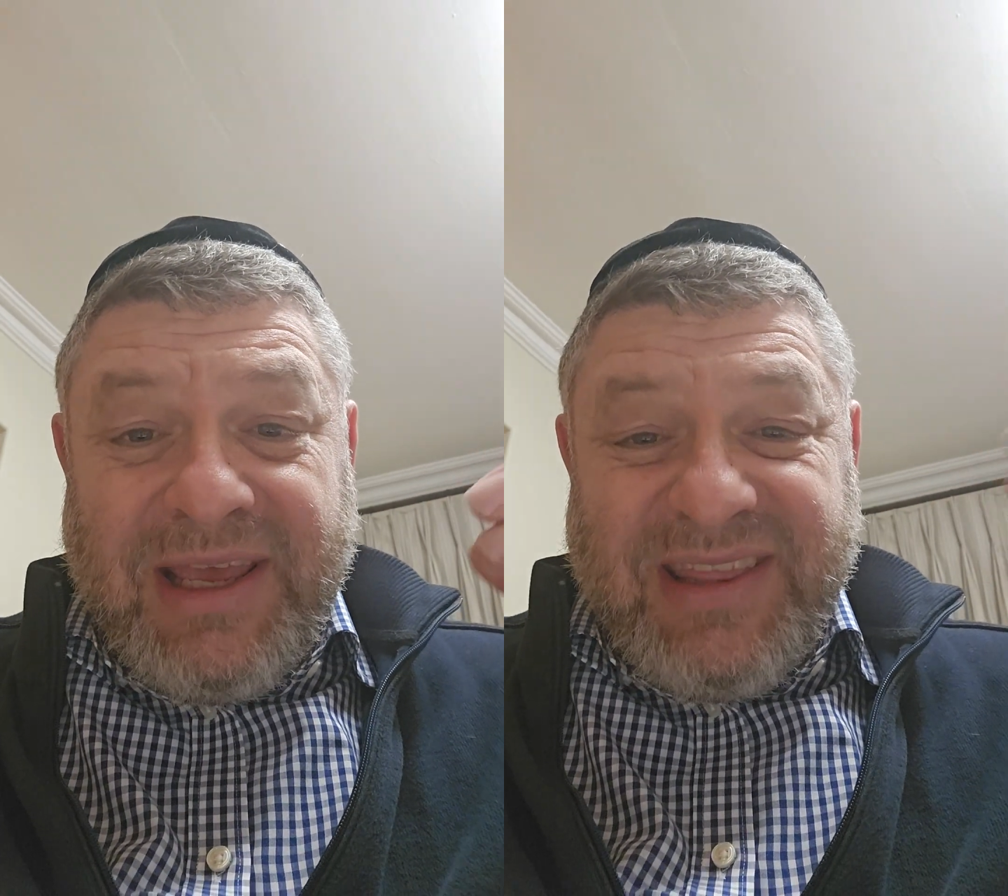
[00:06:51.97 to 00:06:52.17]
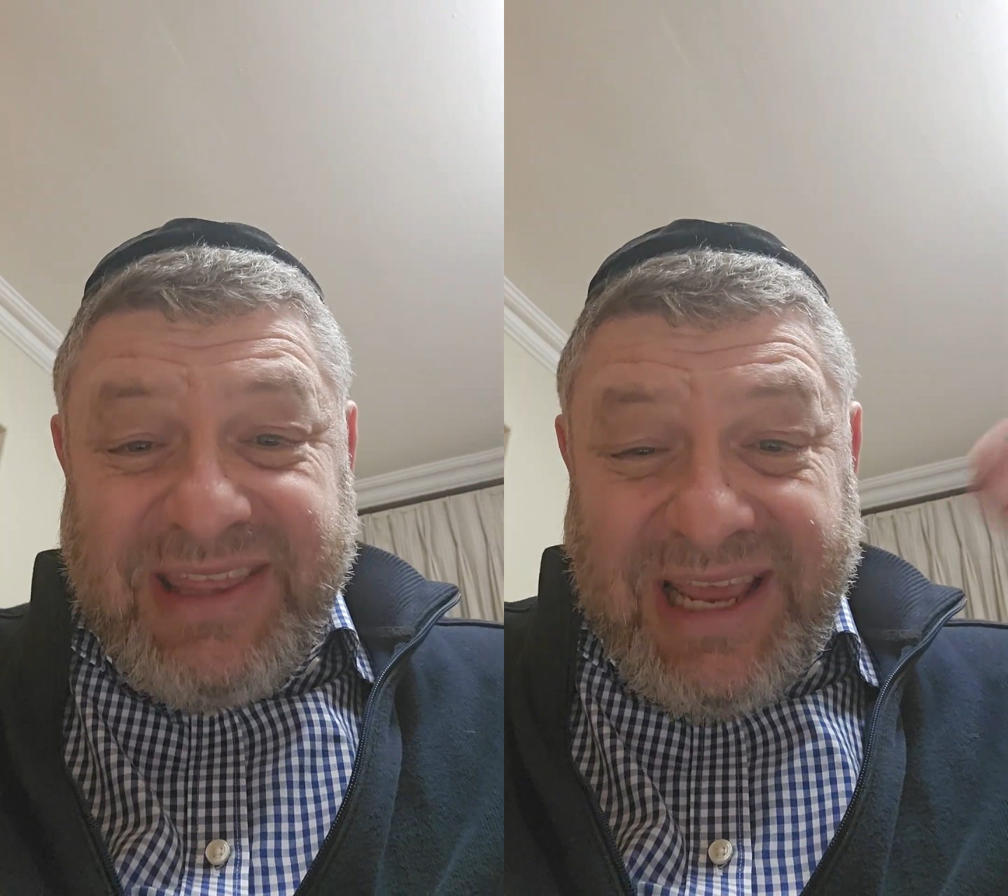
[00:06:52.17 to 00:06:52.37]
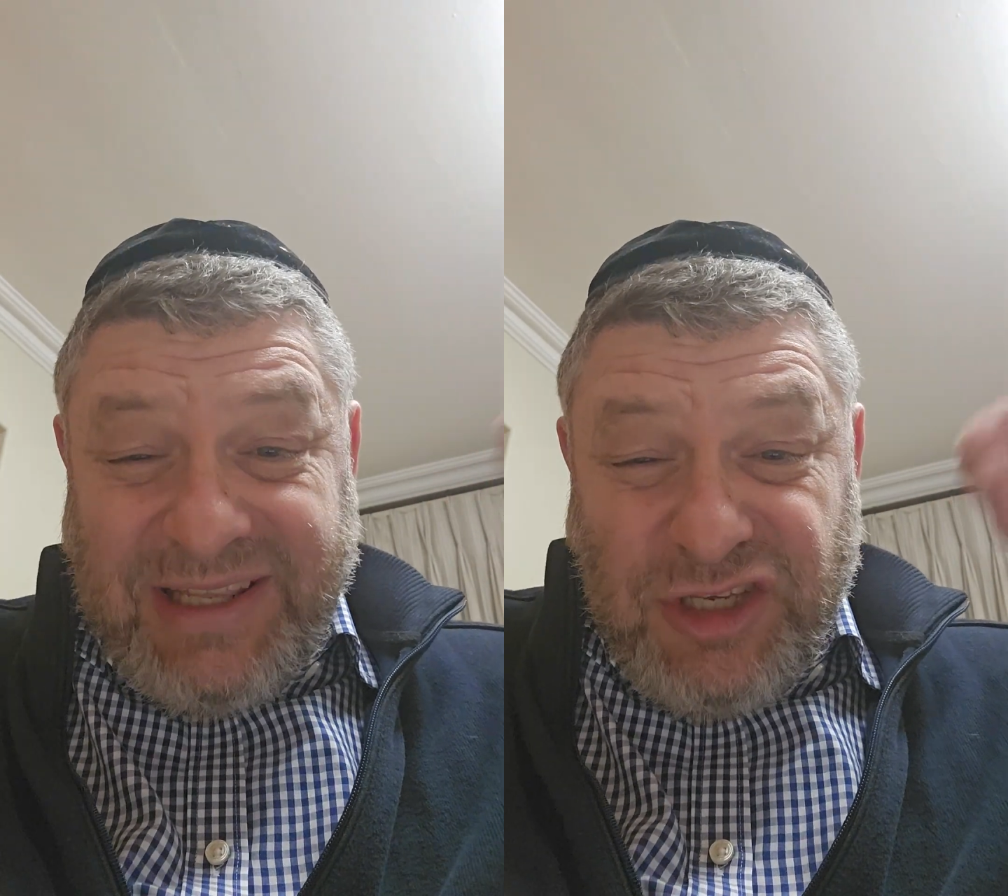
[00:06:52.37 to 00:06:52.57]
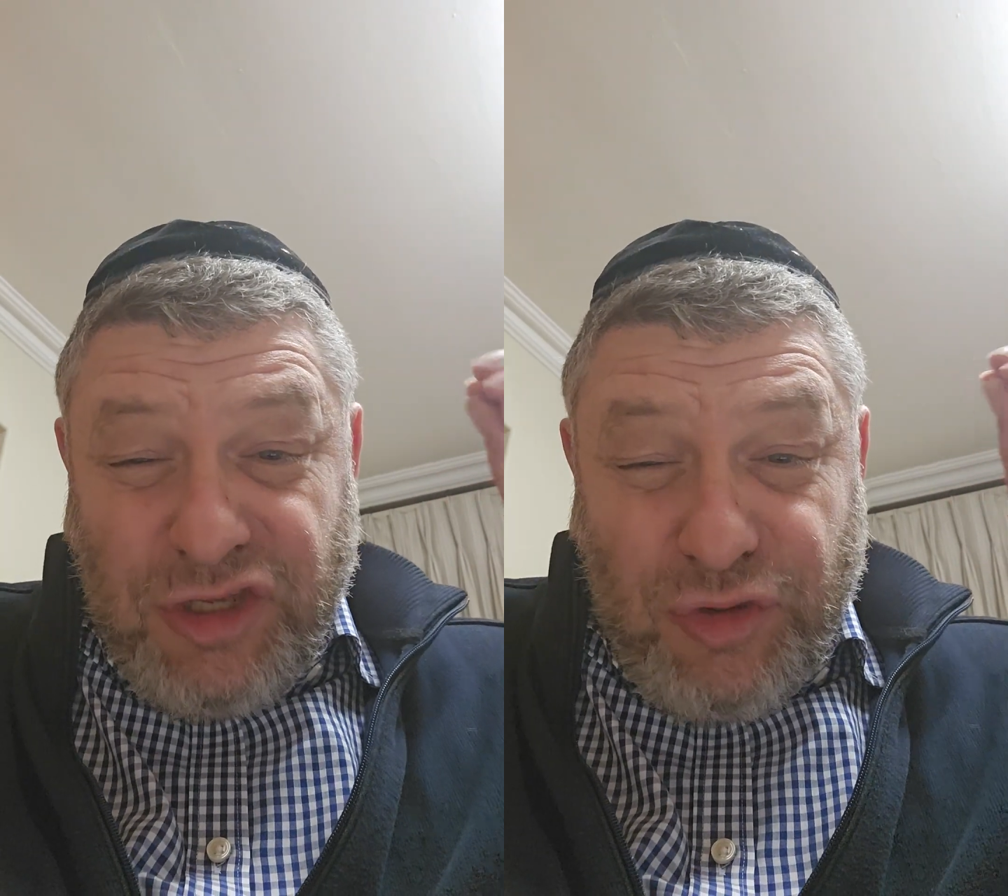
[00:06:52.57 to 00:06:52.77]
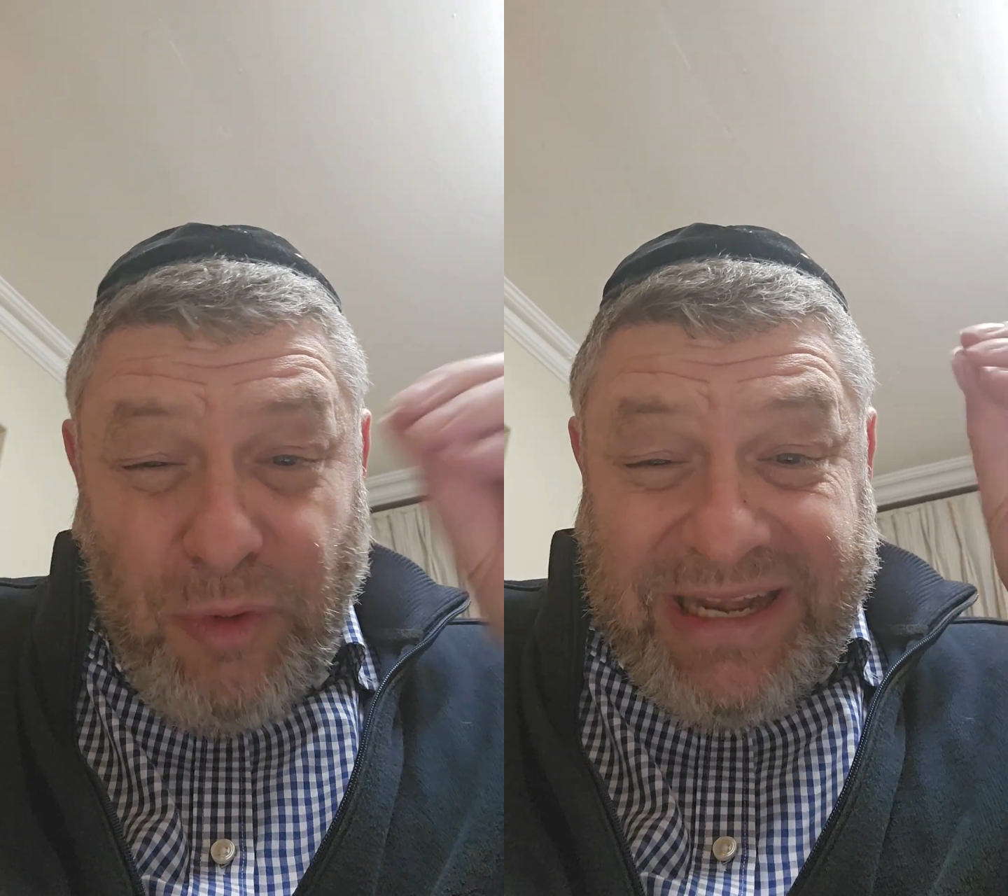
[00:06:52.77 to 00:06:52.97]
that's
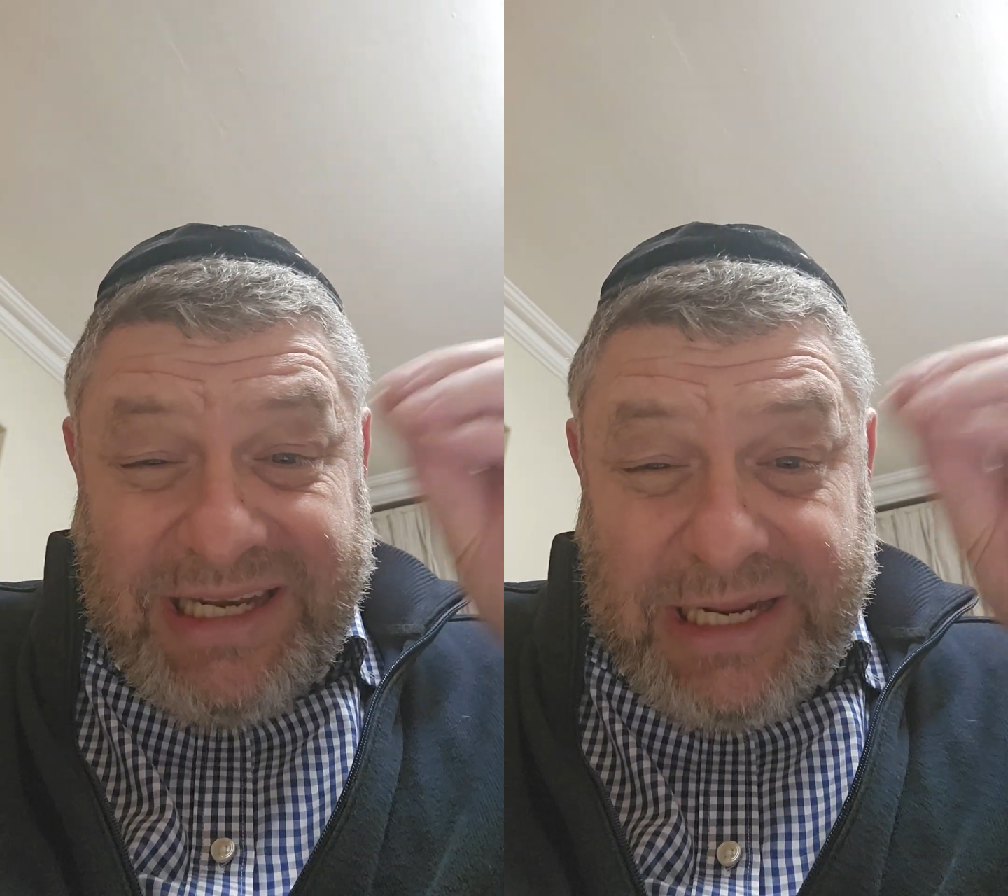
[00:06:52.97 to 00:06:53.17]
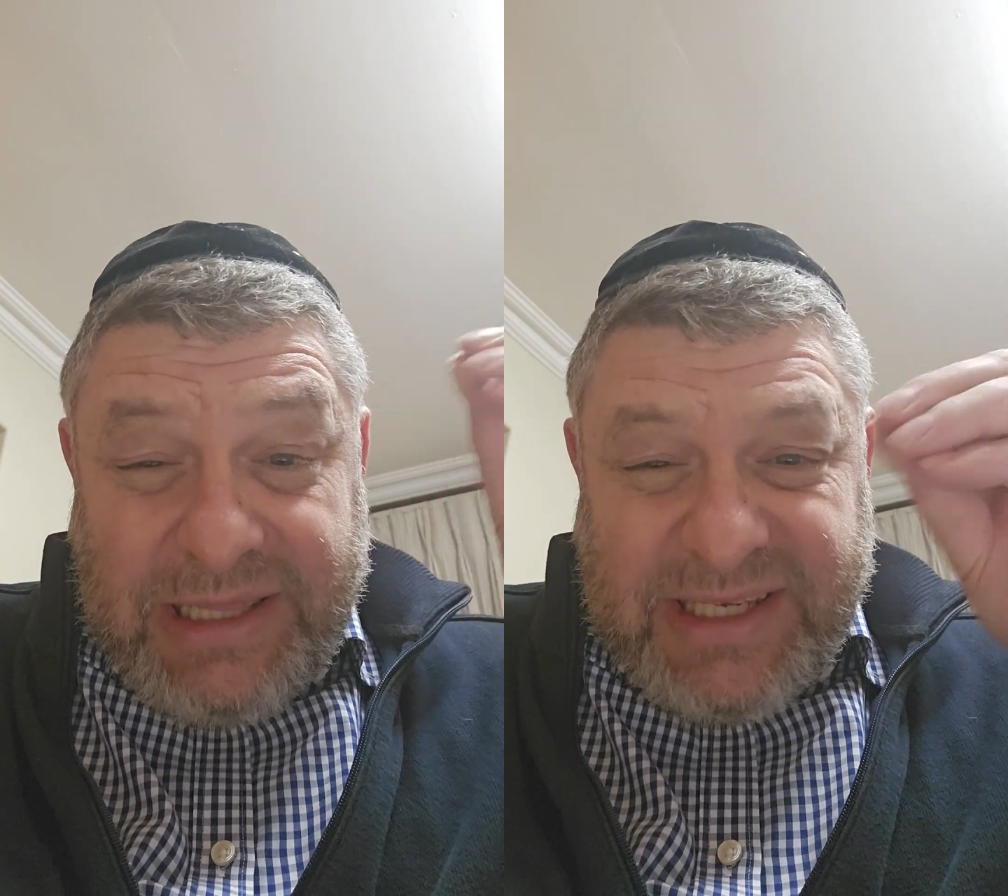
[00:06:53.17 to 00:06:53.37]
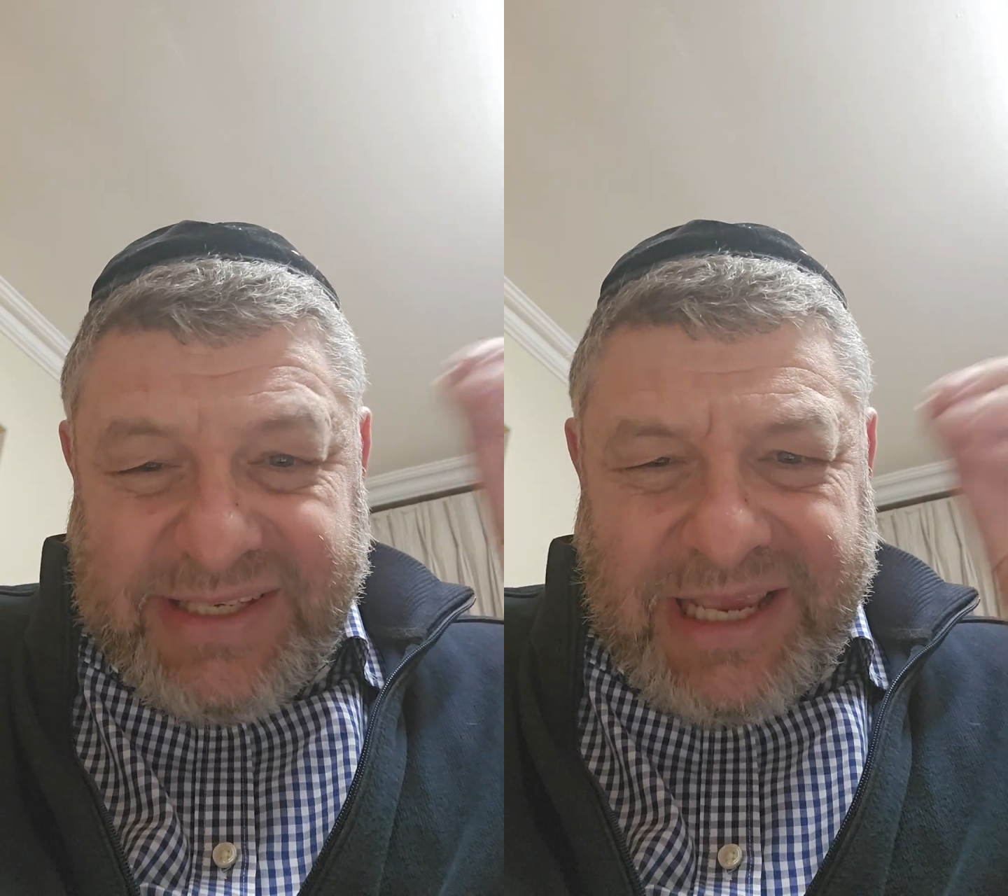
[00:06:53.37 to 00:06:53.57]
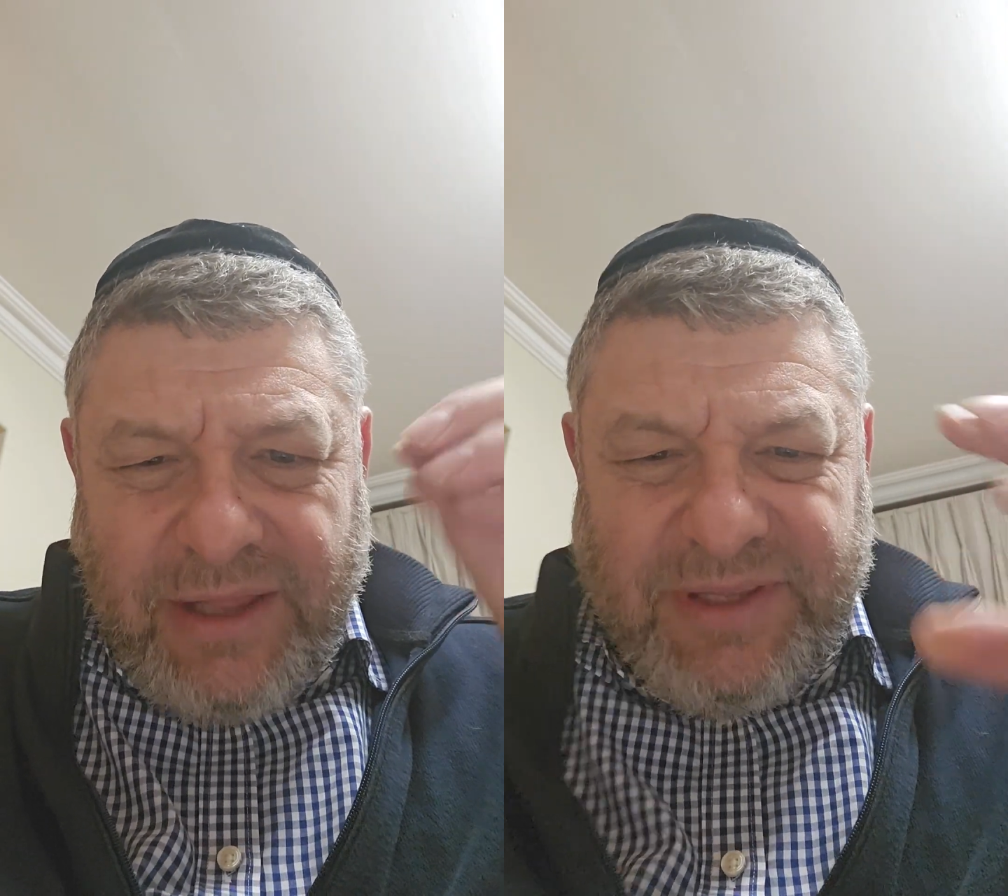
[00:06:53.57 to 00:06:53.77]
threatening the cell.